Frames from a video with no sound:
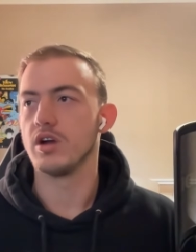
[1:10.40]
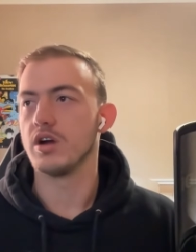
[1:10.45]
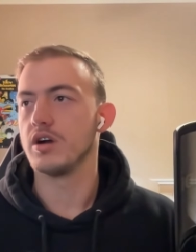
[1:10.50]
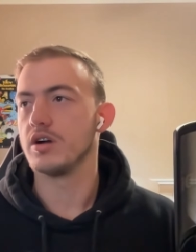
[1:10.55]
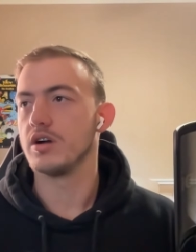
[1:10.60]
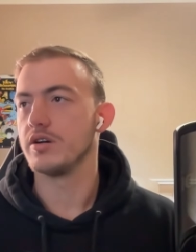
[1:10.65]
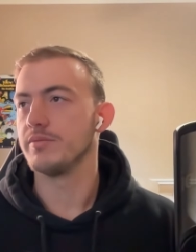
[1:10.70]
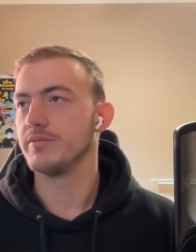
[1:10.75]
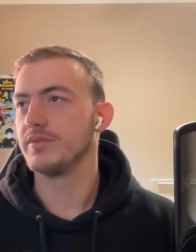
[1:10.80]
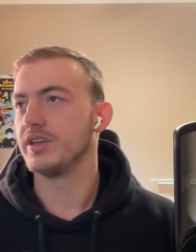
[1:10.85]

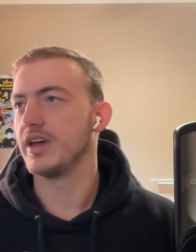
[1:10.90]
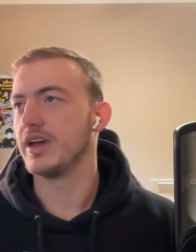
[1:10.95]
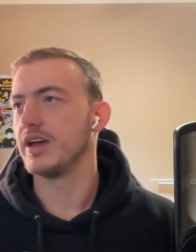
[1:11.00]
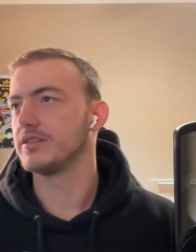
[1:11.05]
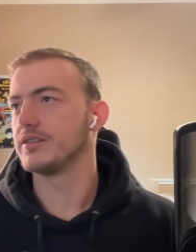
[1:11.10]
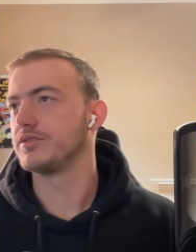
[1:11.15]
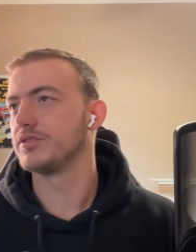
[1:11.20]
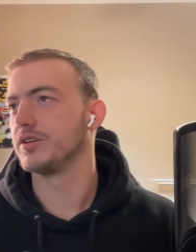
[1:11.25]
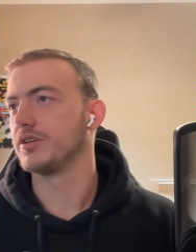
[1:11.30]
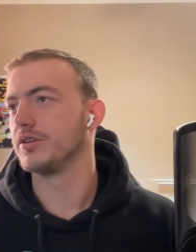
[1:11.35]
Um, yeah,
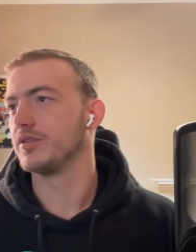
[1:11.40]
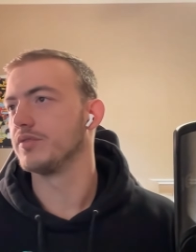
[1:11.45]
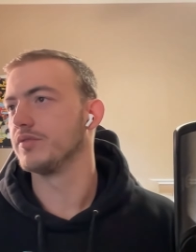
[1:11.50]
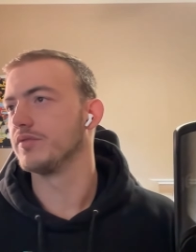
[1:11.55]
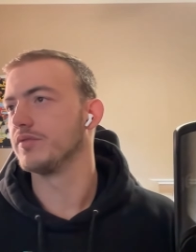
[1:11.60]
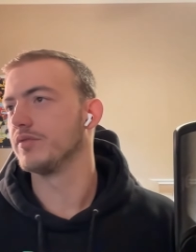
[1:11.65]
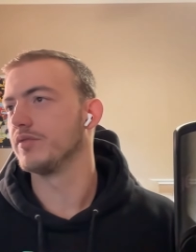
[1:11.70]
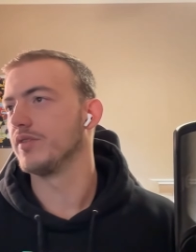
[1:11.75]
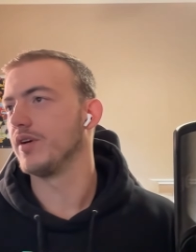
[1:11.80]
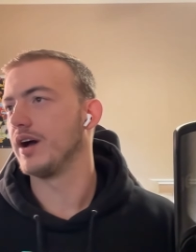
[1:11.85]

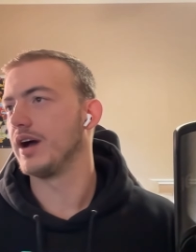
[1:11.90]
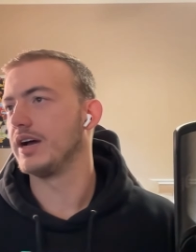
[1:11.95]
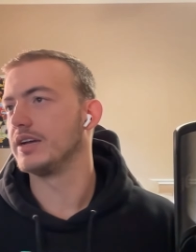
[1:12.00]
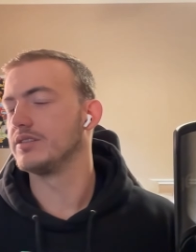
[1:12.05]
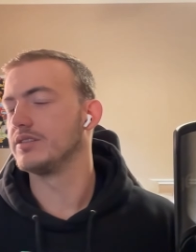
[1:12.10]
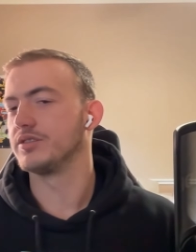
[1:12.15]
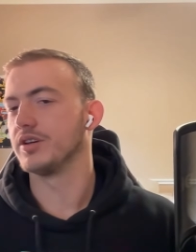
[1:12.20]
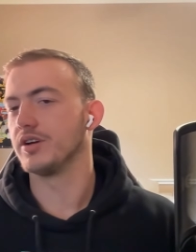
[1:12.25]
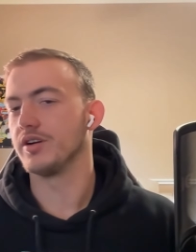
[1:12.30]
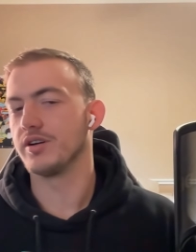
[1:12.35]
so I
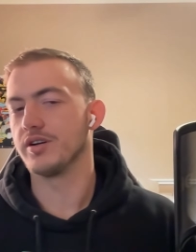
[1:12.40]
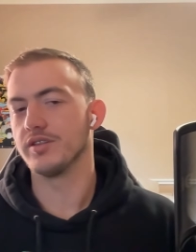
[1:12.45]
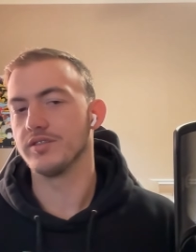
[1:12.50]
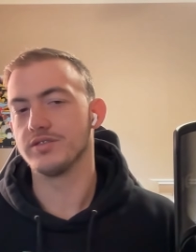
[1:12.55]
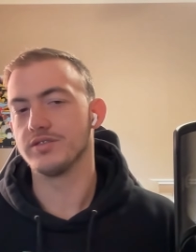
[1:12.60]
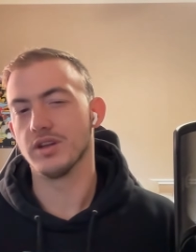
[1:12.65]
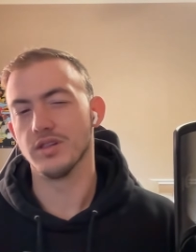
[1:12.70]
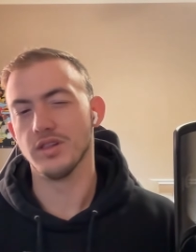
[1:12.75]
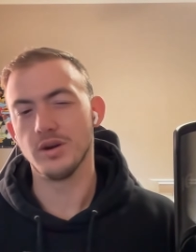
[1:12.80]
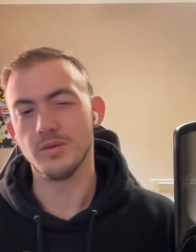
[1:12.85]
saw
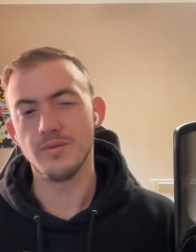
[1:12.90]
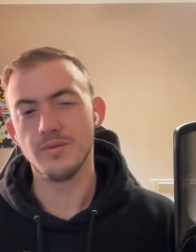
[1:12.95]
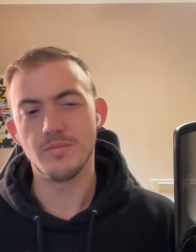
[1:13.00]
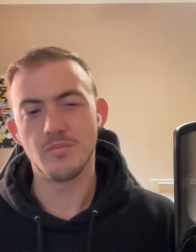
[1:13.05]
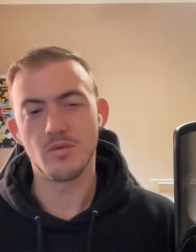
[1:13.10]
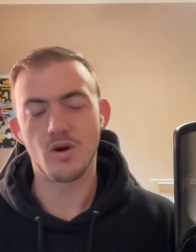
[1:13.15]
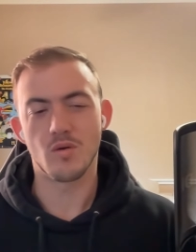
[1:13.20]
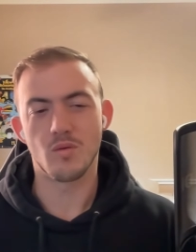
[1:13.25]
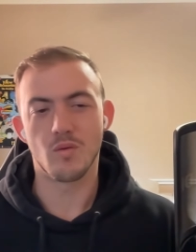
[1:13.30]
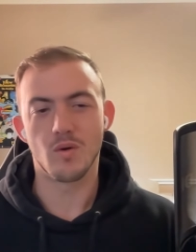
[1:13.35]
a little bit
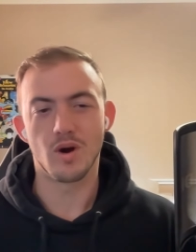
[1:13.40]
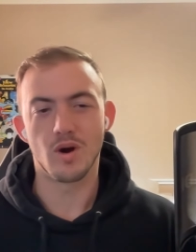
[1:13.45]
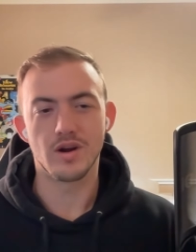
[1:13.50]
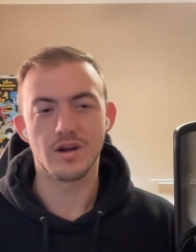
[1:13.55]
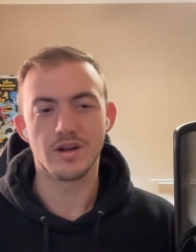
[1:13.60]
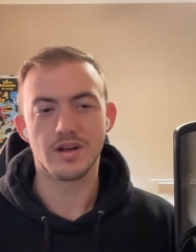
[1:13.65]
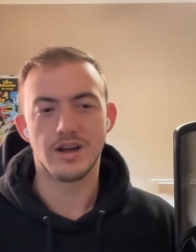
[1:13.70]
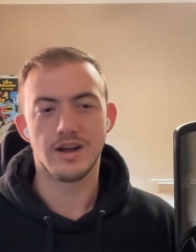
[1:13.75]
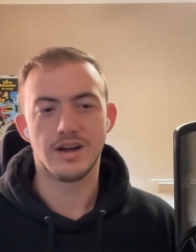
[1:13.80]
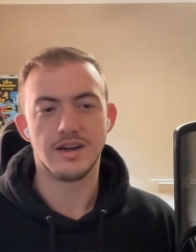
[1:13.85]
more
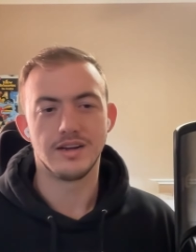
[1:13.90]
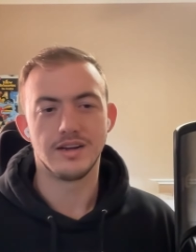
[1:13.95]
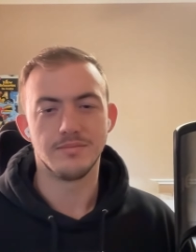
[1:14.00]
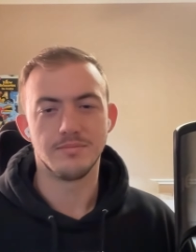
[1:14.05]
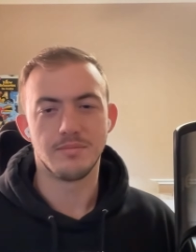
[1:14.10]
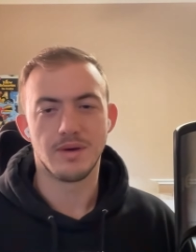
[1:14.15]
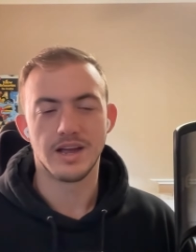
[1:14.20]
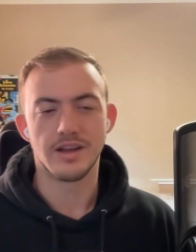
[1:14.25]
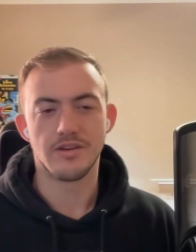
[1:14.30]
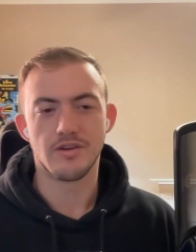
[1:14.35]
work on
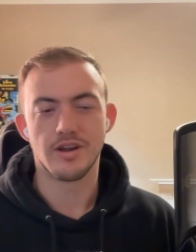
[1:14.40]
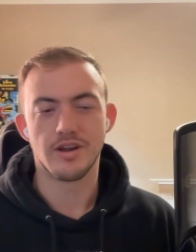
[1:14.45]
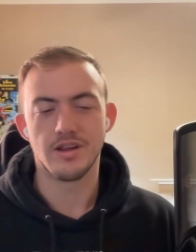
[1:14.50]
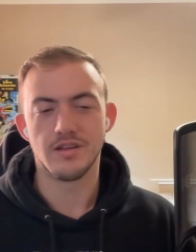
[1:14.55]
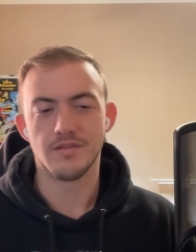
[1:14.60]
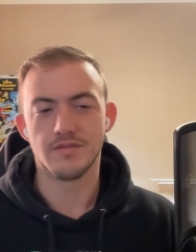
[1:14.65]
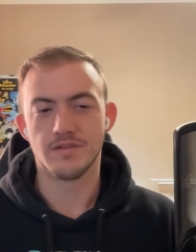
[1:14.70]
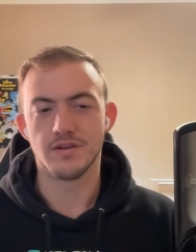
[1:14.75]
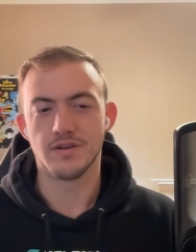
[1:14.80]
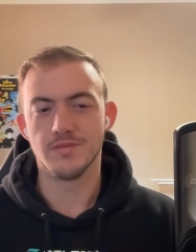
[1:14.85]

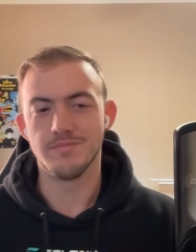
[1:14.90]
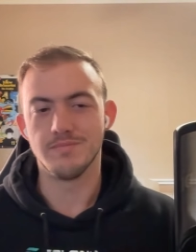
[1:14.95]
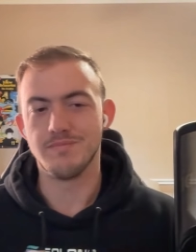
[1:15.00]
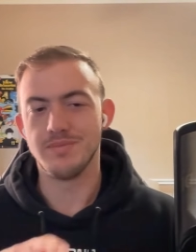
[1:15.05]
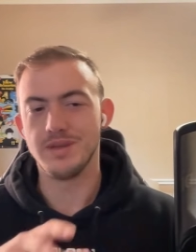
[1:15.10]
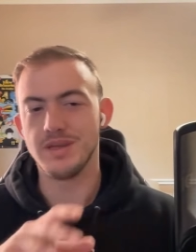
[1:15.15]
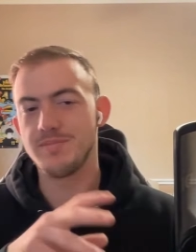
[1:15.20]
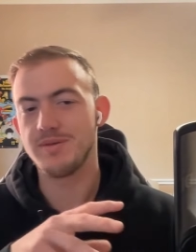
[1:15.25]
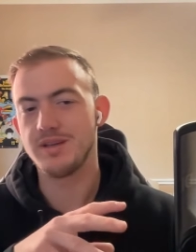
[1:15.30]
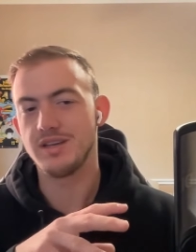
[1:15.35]
migrating from
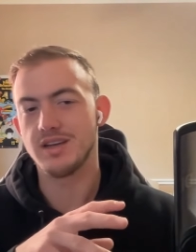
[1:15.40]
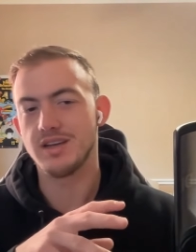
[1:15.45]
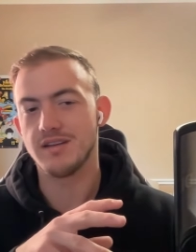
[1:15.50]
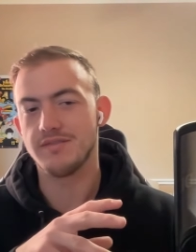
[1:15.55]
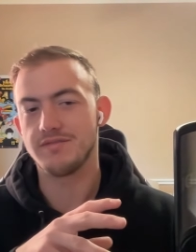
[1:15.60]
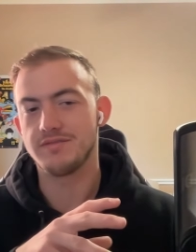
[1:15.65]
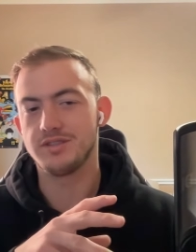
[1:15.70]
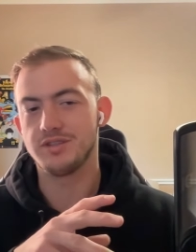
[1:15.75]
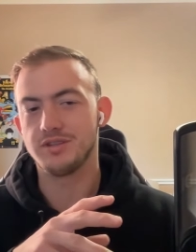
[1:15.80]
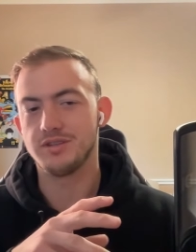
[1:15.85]

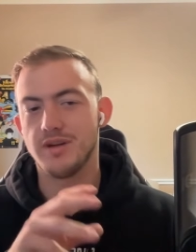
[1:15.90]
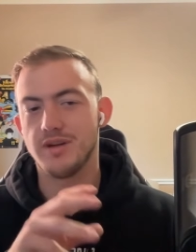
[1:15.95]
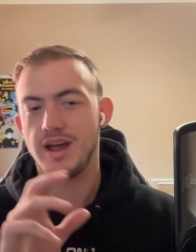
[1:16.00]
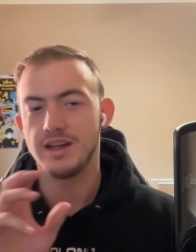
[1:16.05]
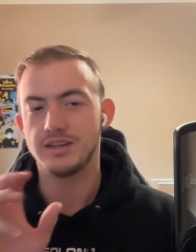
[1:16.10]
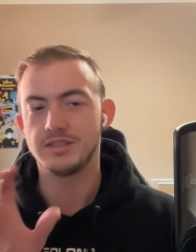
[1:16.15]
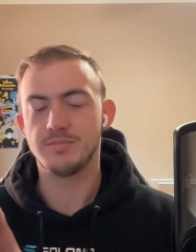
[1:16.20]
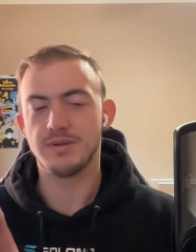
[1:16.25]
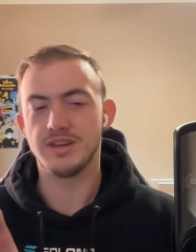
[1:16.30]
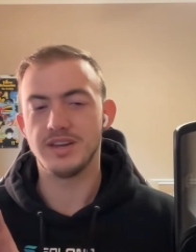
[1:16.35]
BPF to
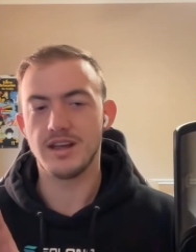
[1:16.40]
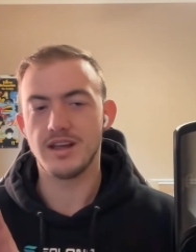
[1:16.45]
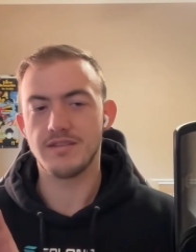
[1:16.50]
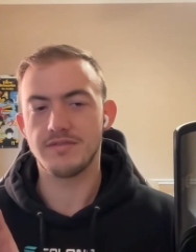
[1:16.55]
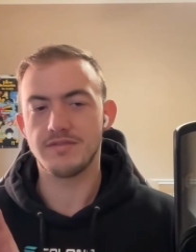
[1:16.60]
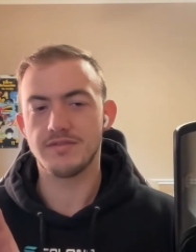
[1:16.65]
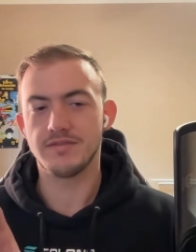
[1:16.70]
SBF.